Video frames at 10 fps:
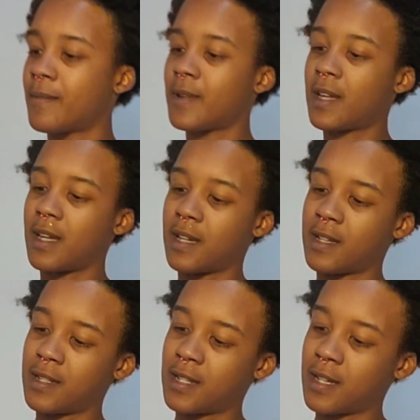
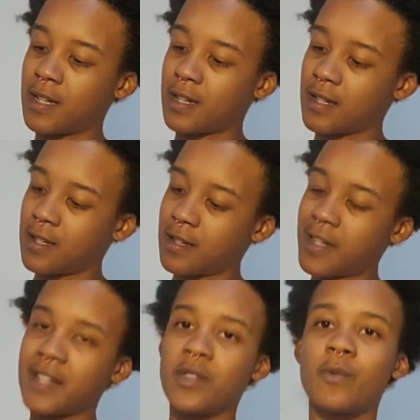and oh,
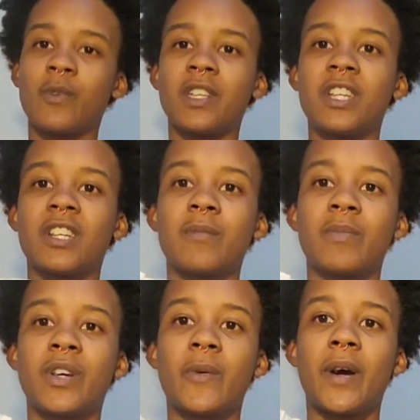it has a really good
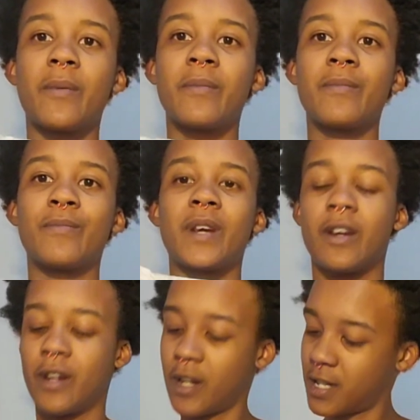blowout
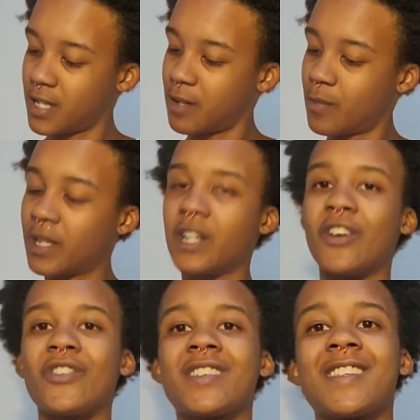barrier. I didn't really
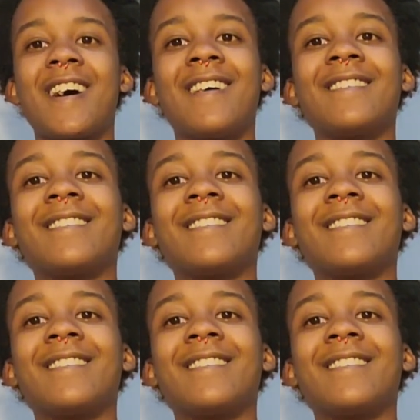notice that.